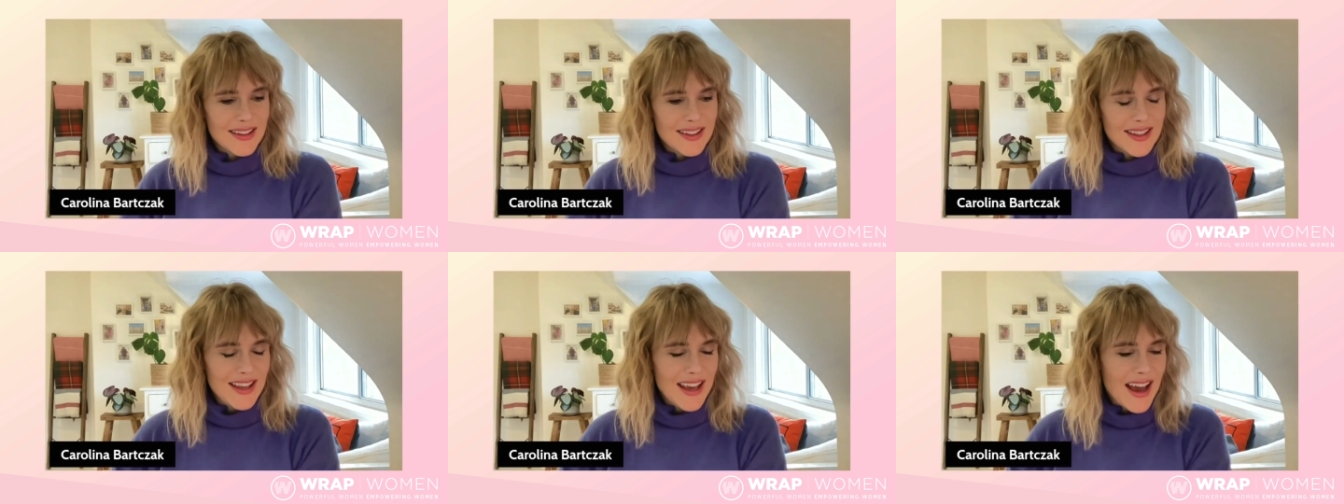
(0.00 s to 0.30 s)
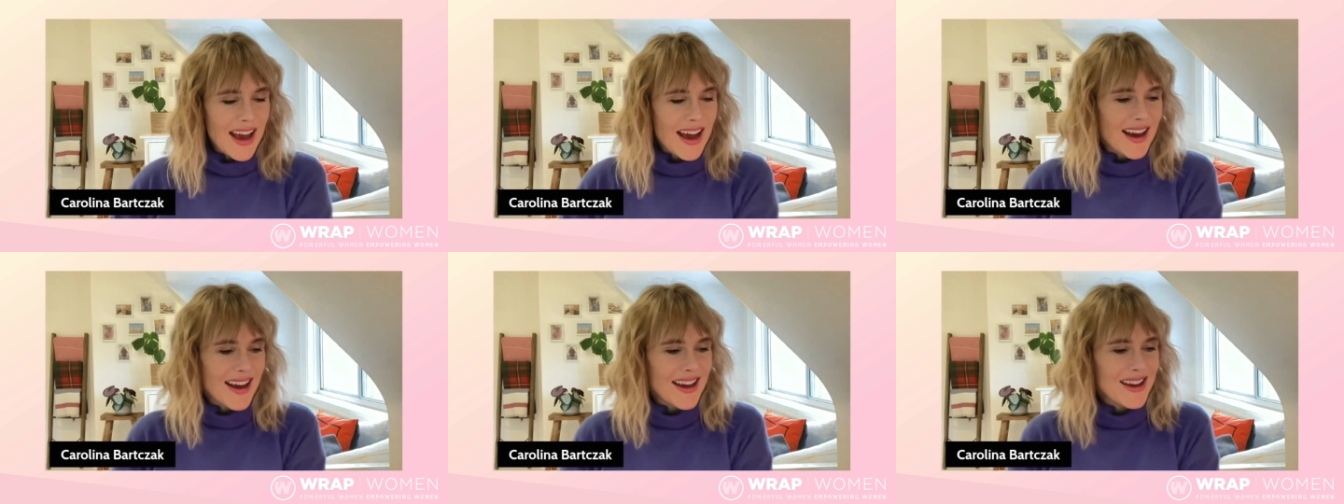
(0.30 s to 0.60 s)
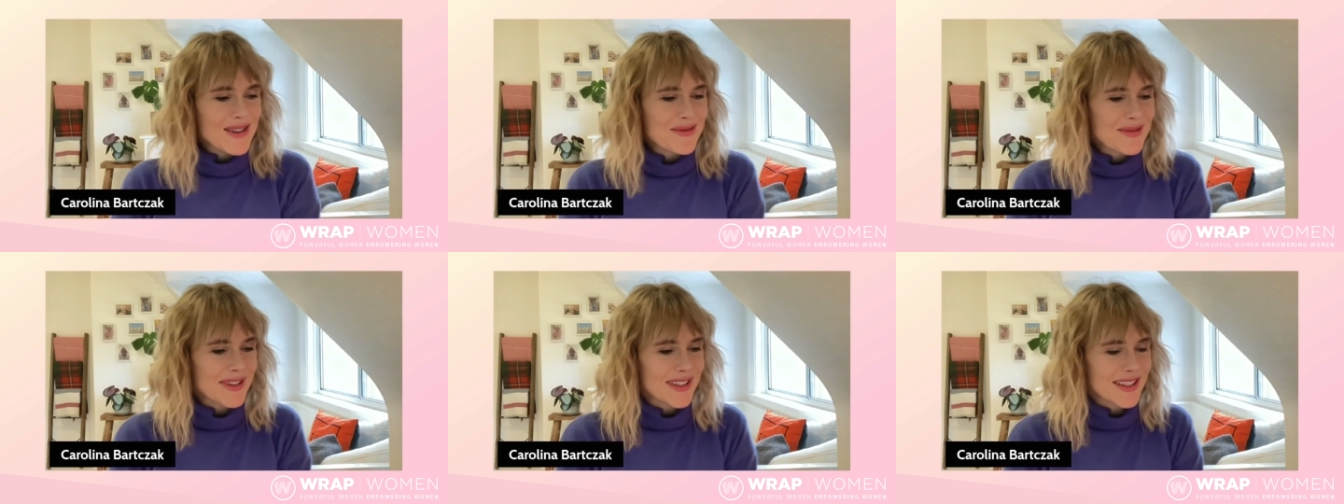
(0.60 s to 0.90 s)
Yeah,
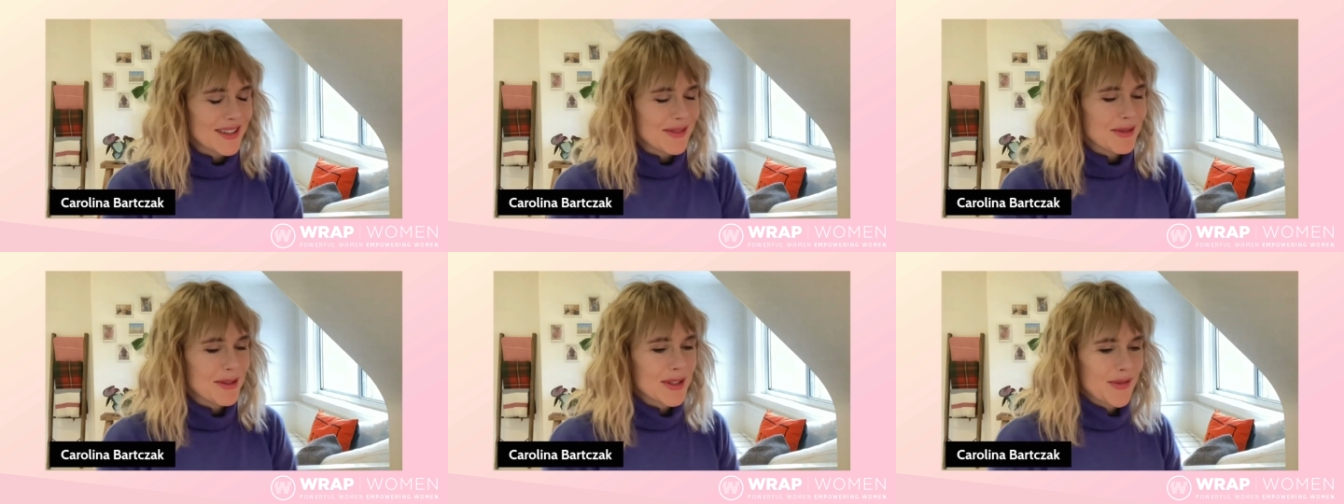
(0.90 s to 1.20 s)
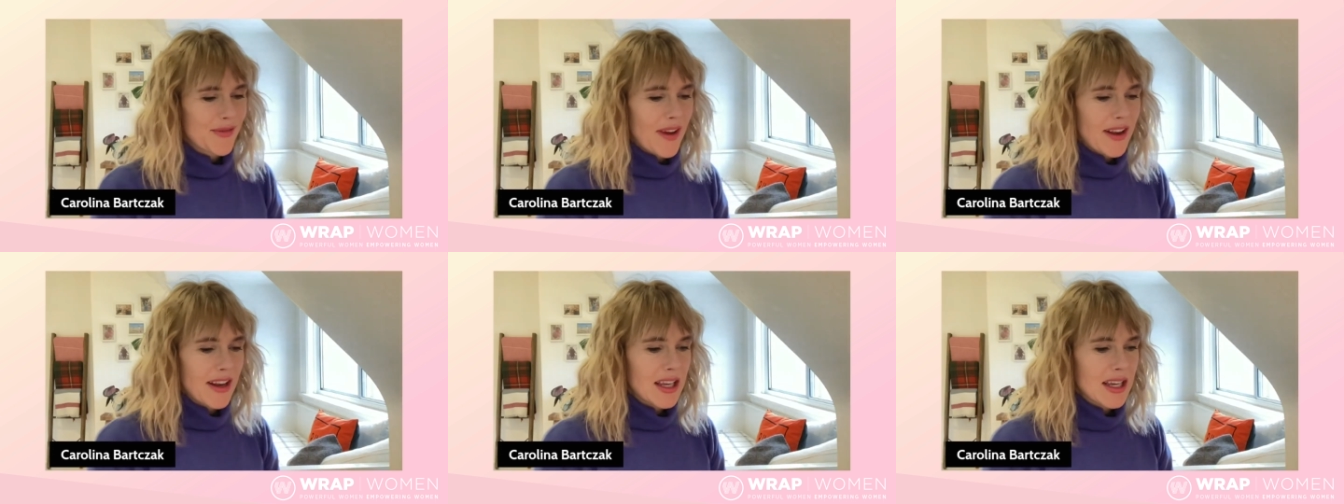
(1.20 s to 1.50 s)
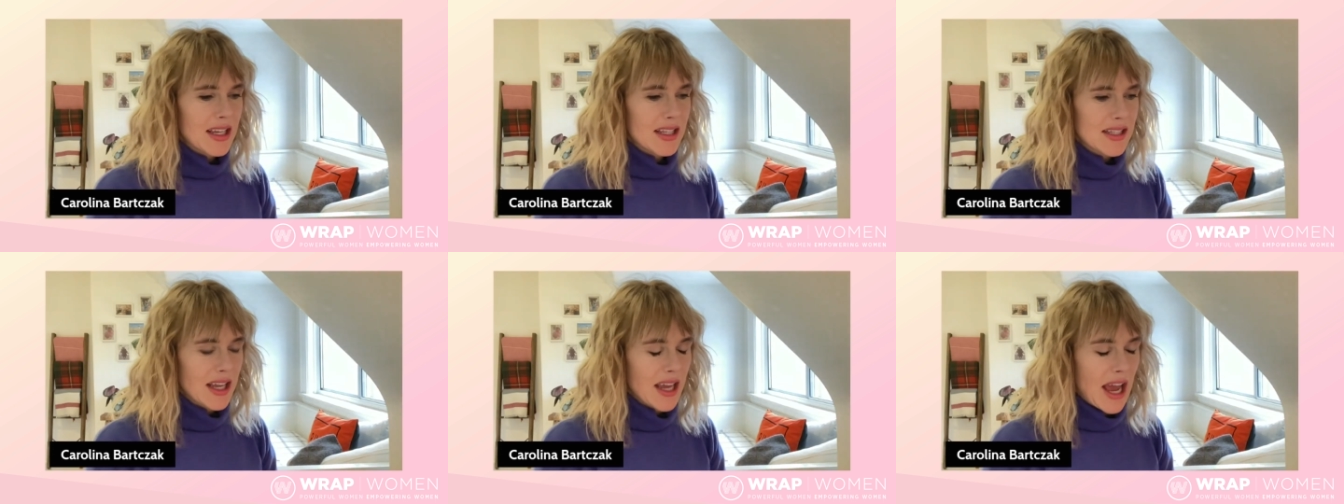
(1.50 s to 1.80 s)
it was, it was funny
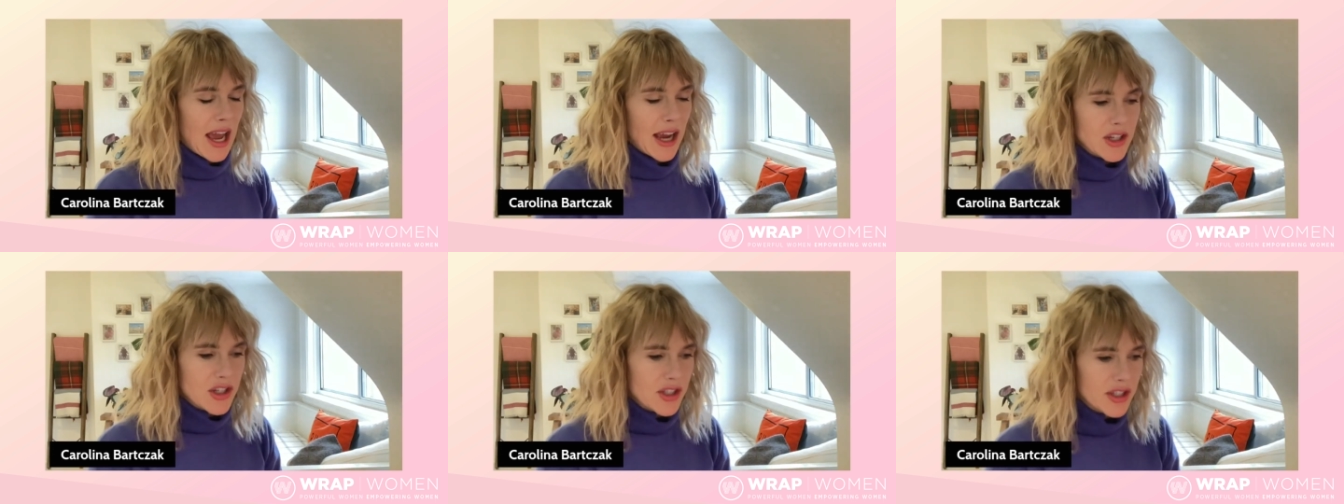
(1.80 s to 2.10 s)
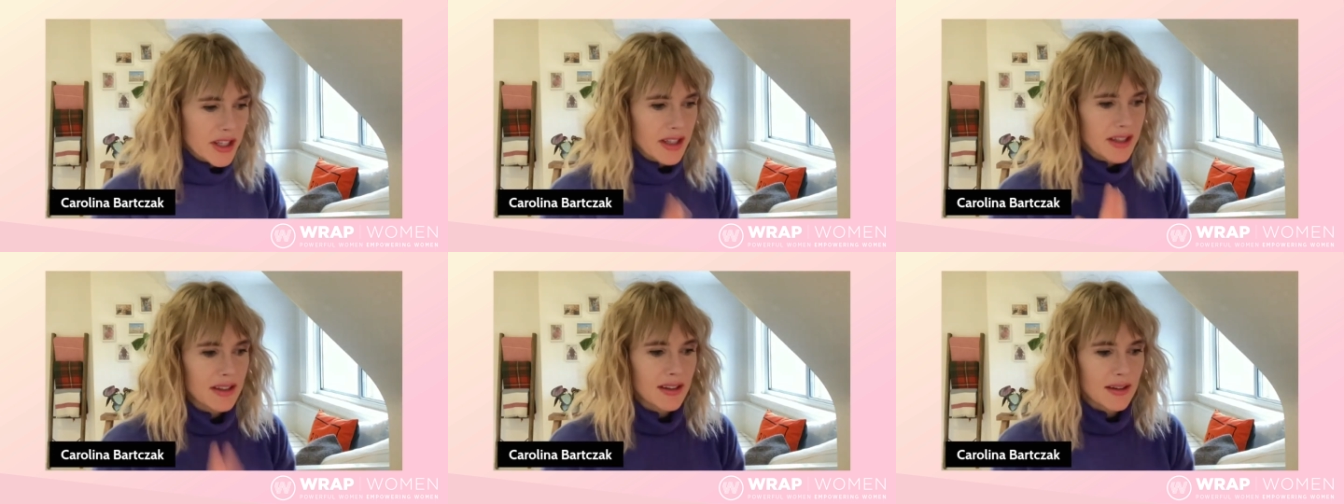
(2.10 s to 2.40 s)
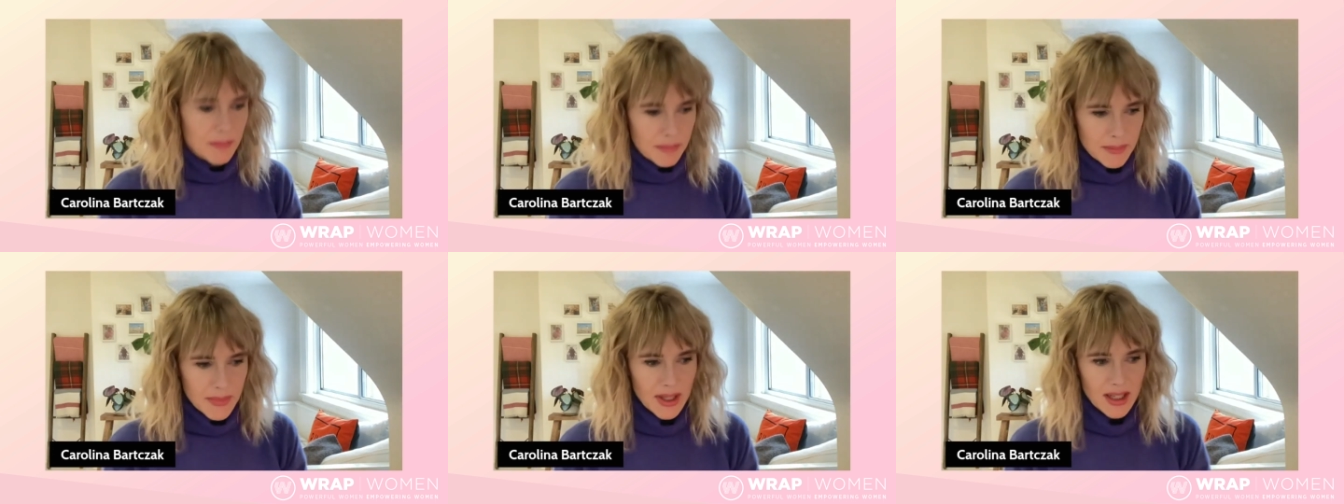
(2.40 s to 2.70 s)
because I actually ended
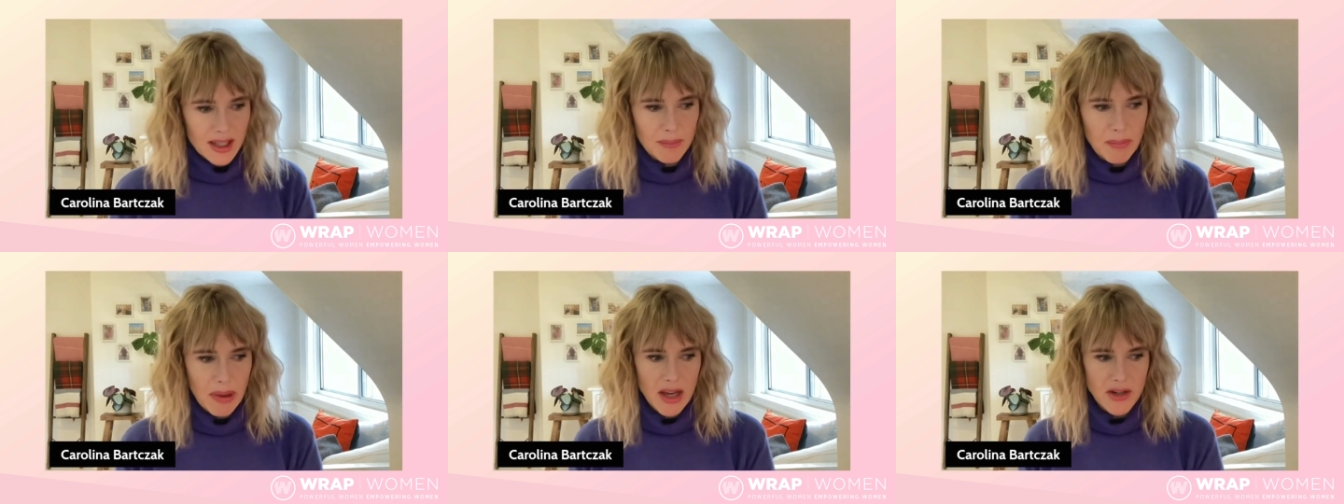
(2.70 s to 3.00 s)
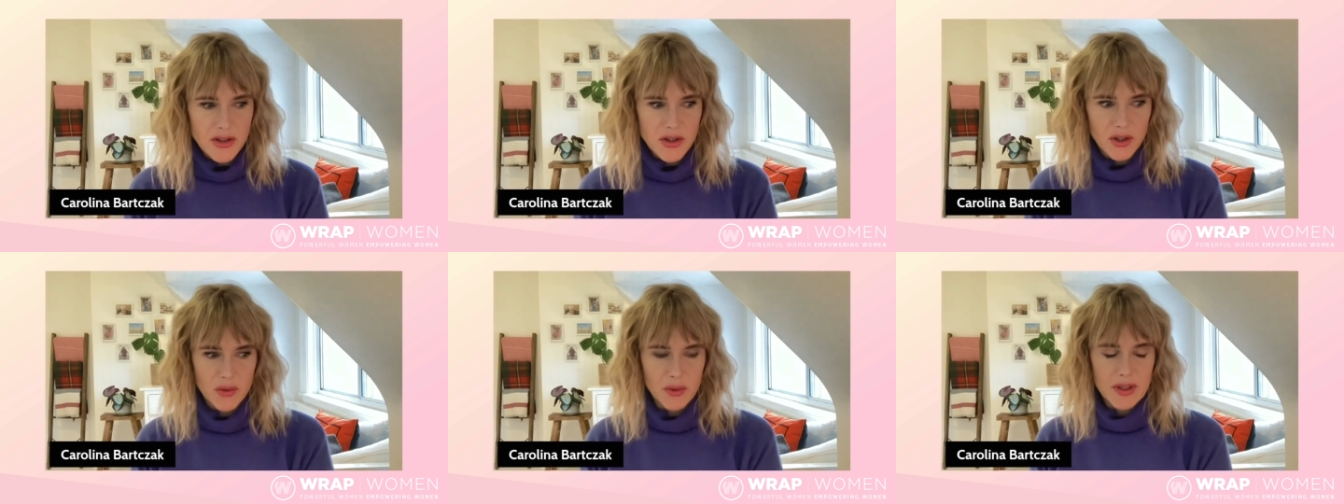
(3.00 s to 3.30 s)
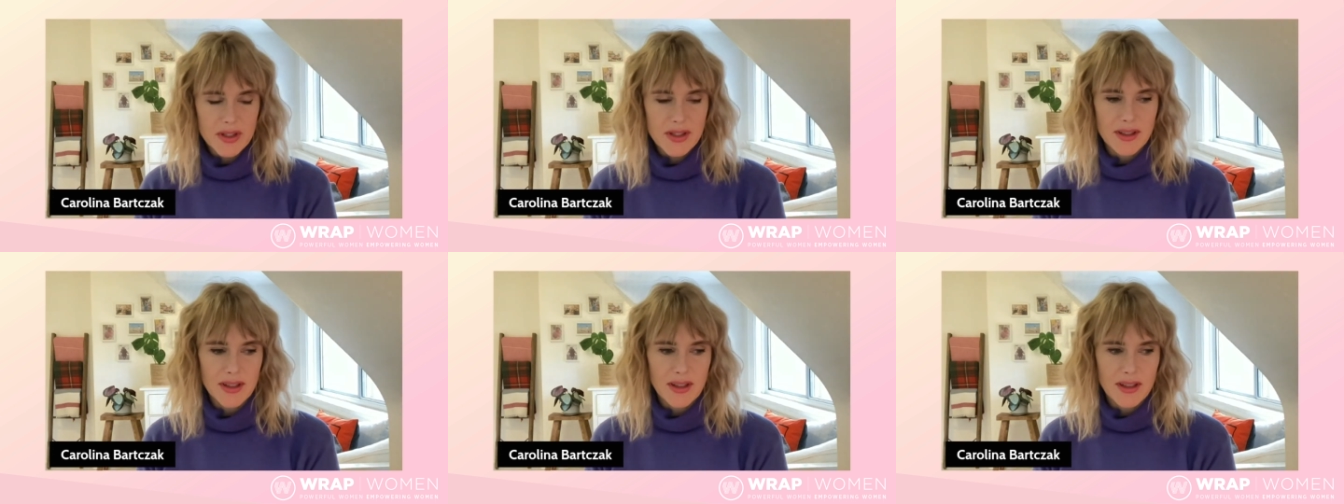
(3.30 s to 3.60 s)
up meeting Patrick
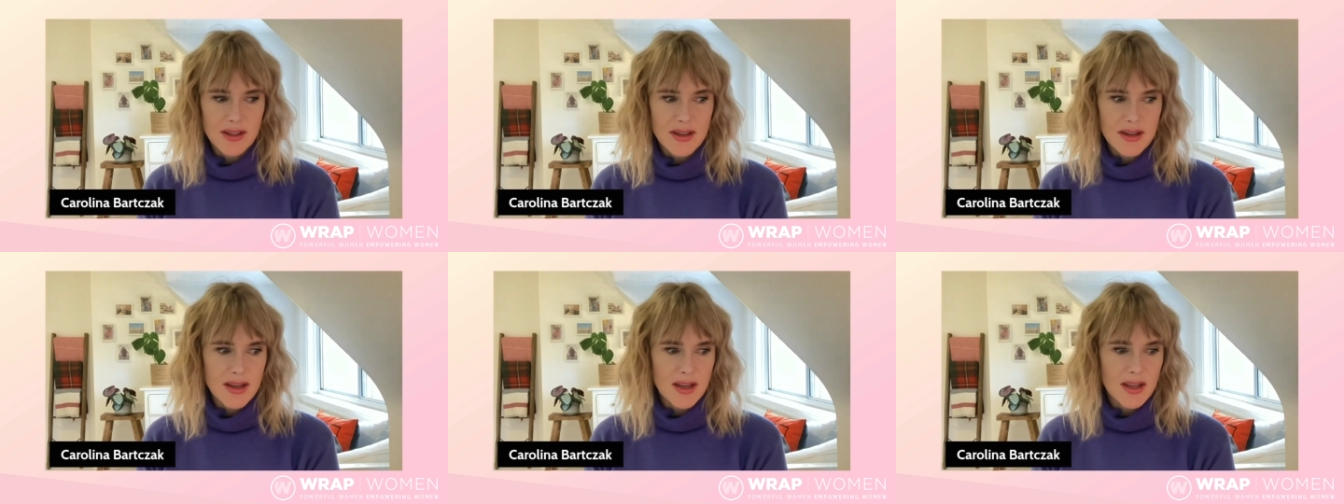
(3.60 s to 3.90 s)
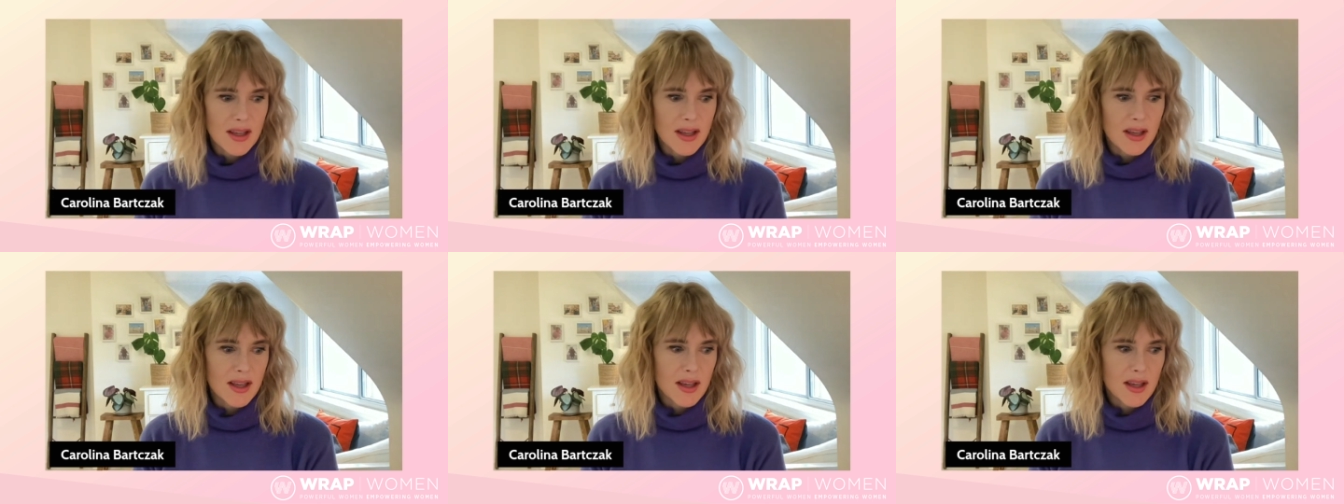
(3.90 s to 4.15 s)
Wilson